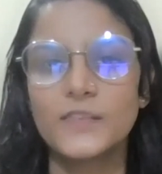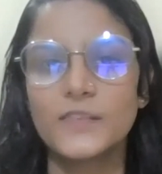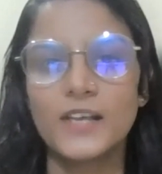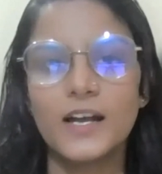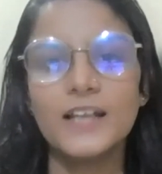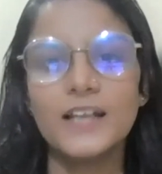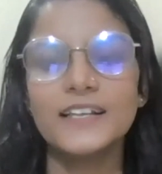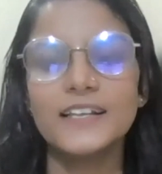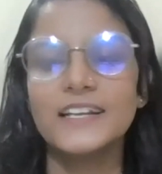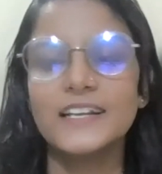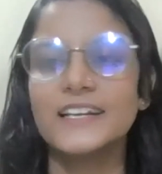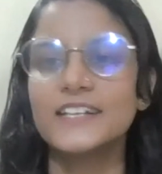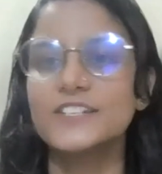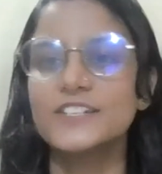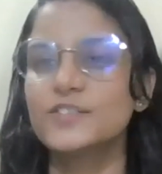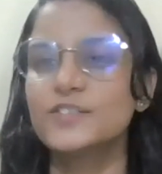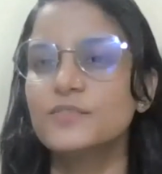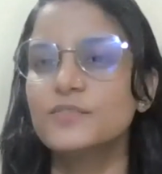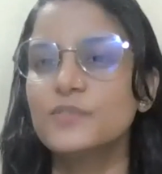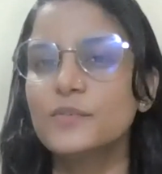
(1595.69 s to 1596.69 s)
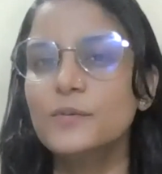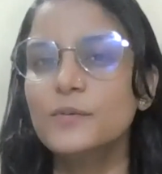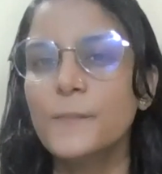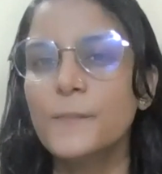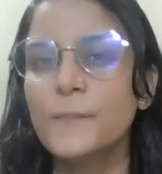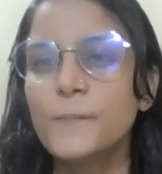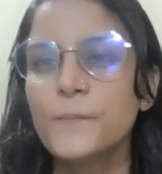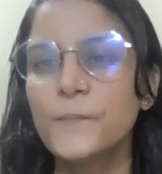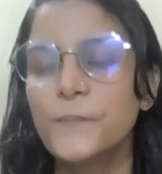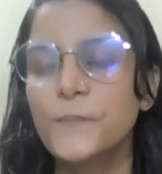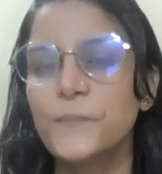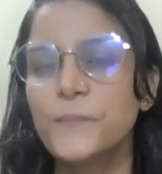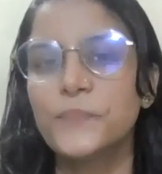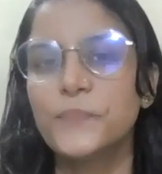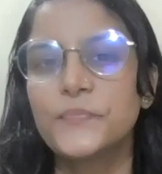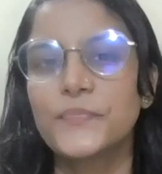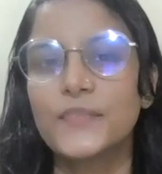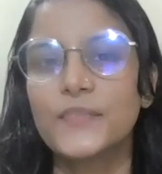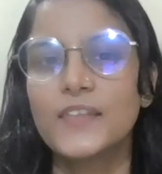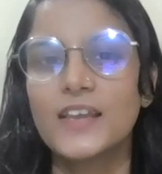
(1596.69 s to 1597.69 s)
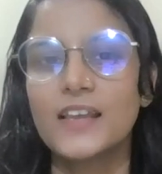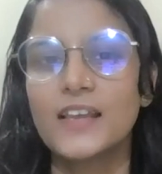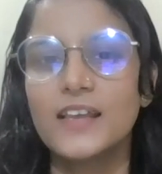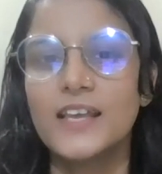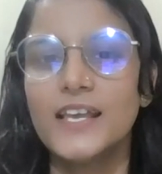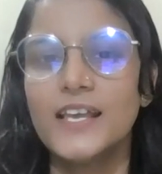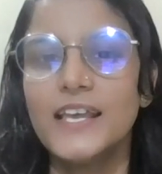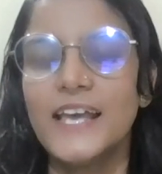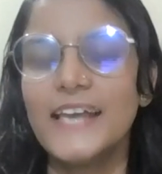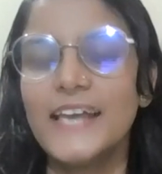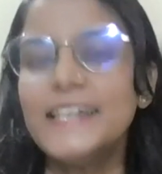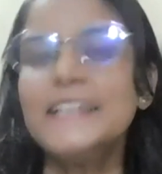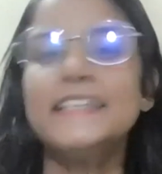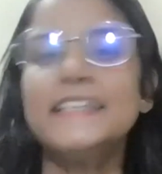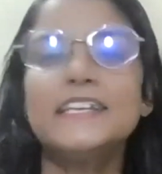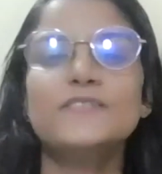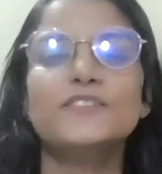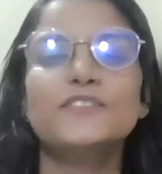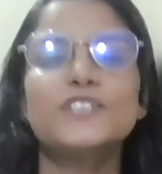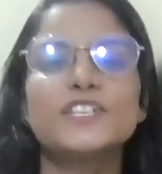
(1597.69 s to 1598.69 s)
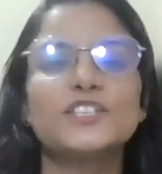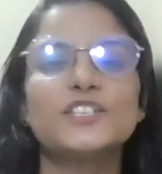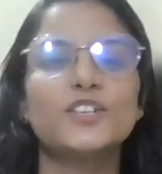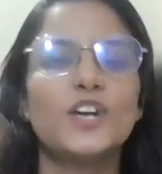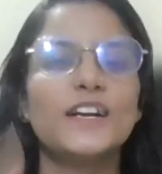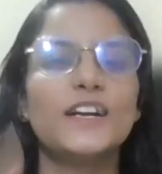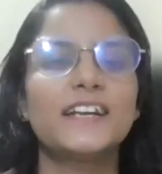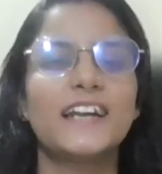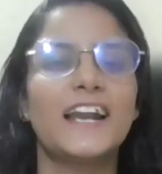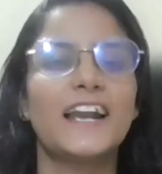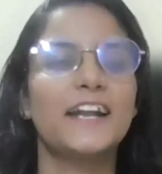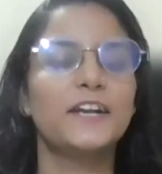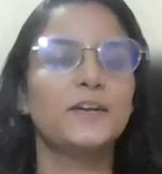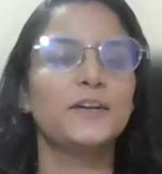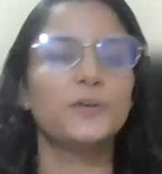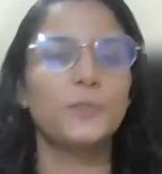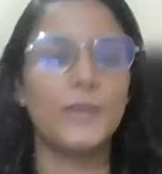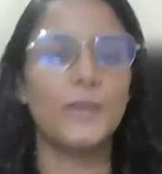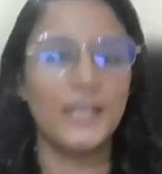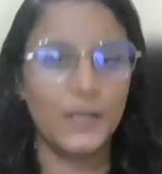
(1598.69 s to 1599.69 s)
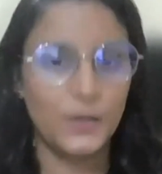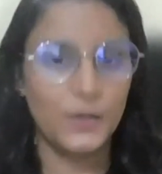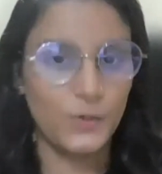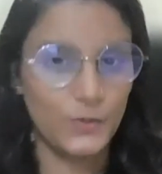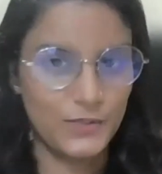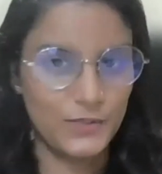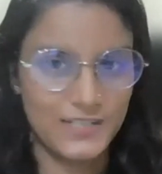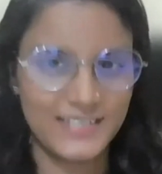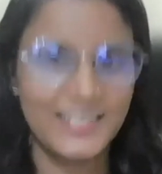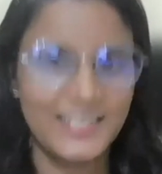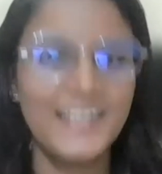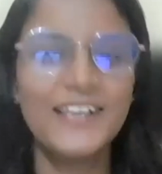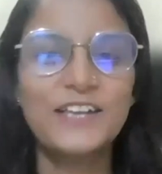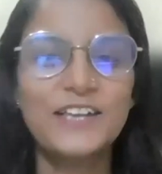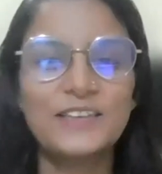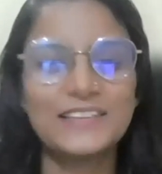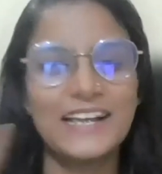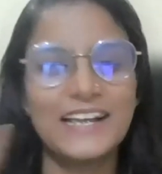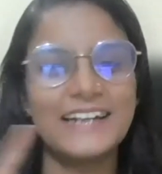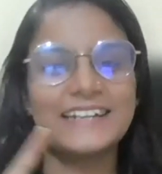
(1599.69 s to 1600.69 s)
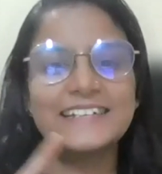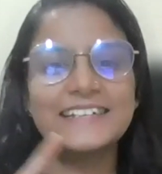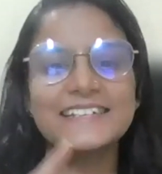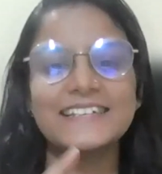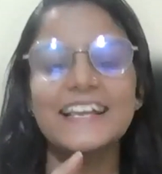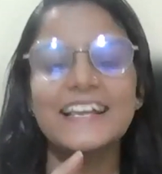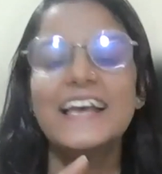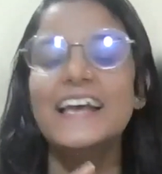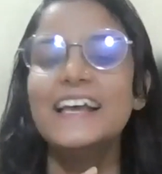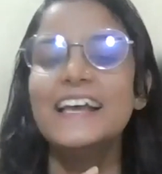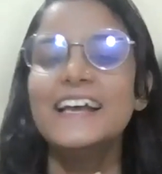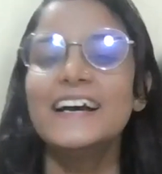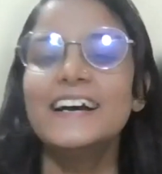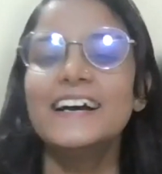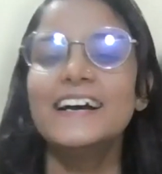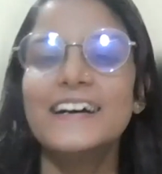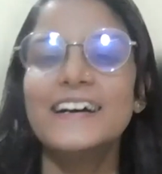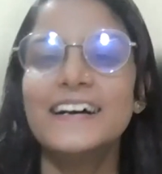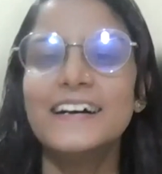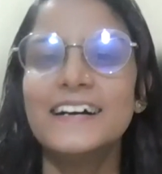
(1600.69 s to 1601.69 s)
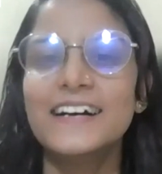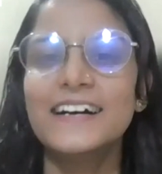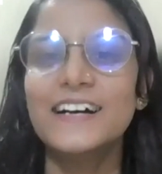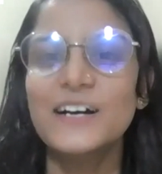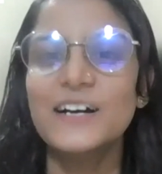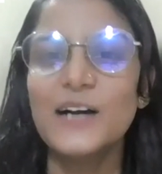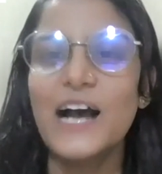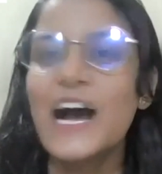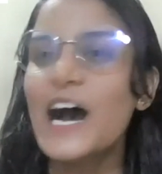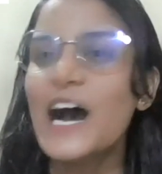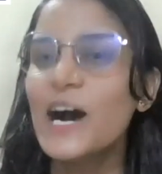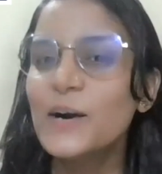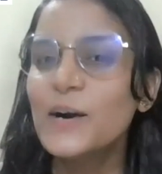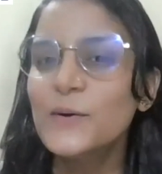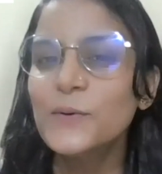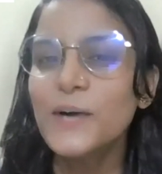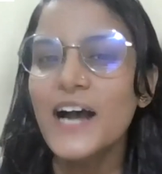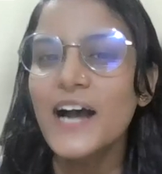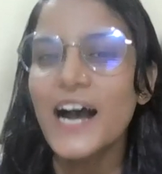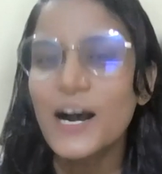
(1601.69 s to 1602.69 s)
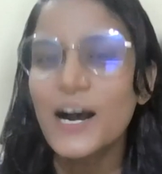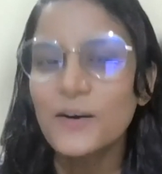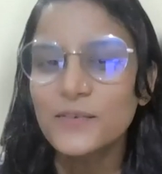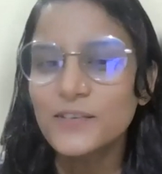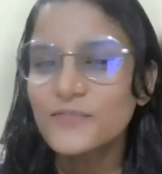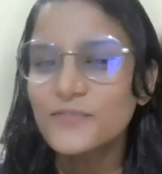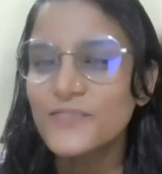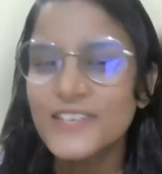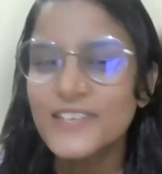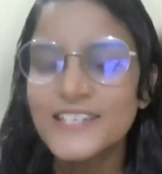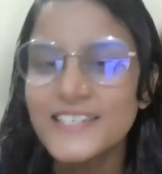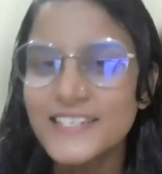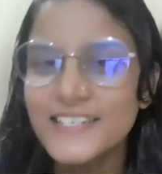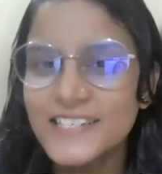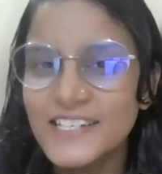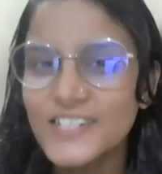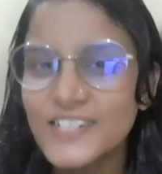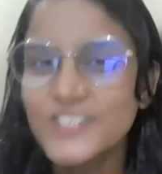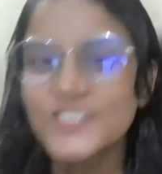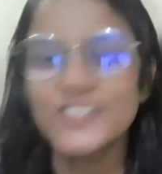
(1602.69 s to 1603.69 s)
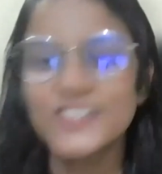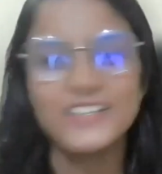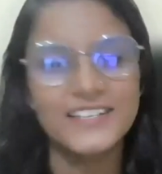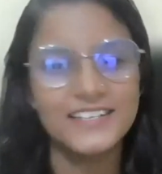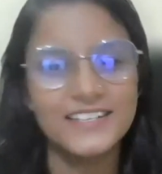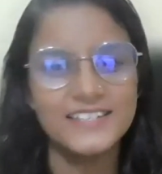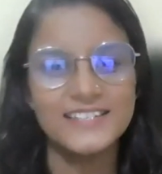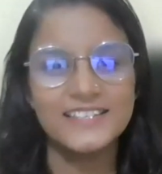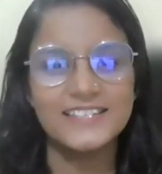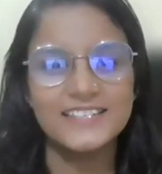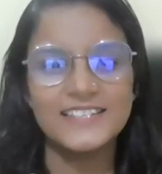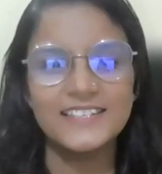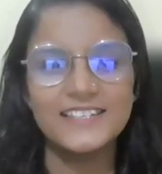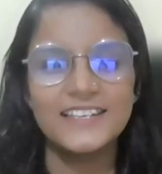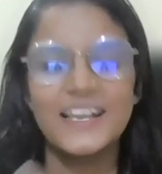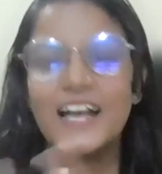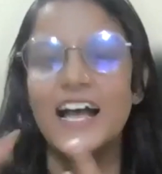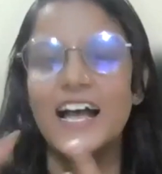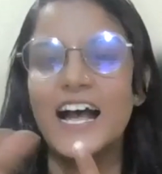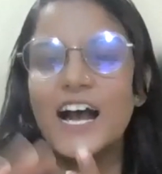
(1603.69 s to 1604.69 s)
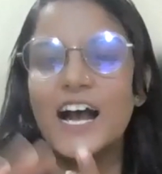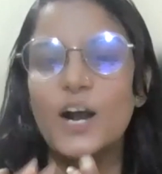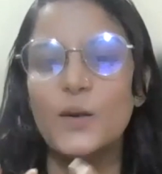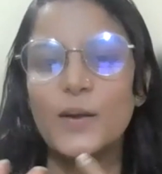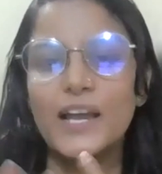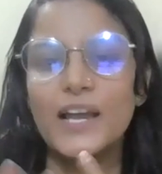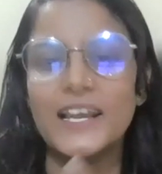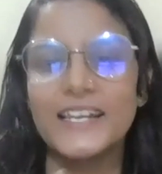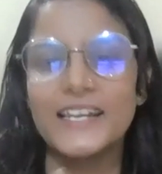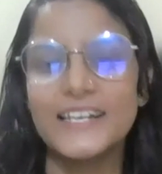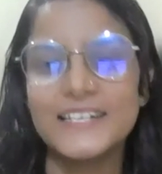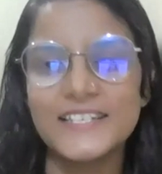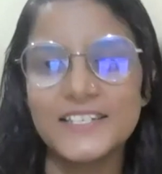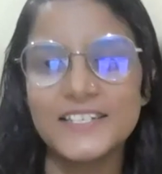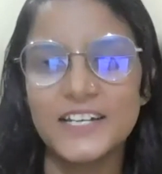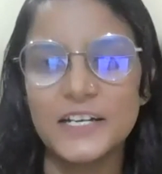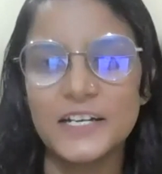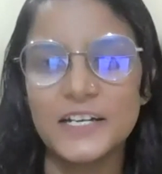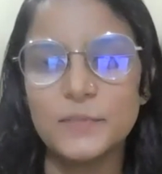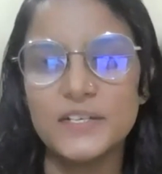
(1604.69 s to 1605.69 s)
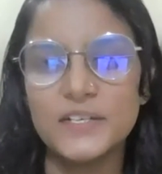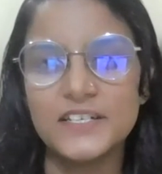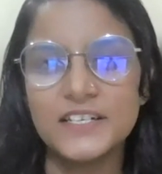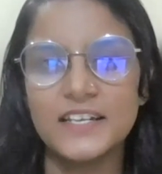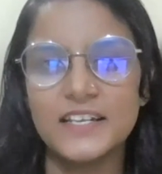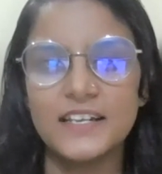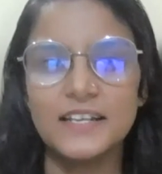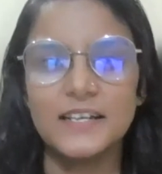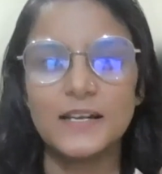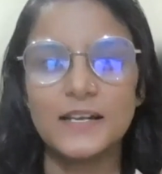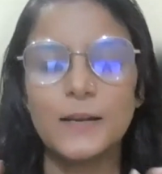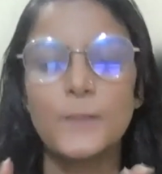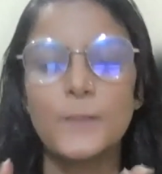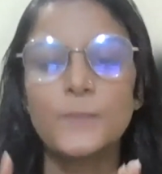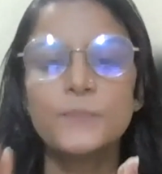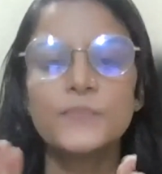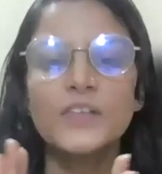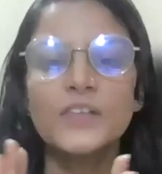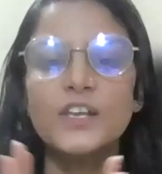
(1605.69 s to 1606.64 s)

Yeah, they'll let you know anything which is not related to my course. That is how the fee structure is, how I'll get study material.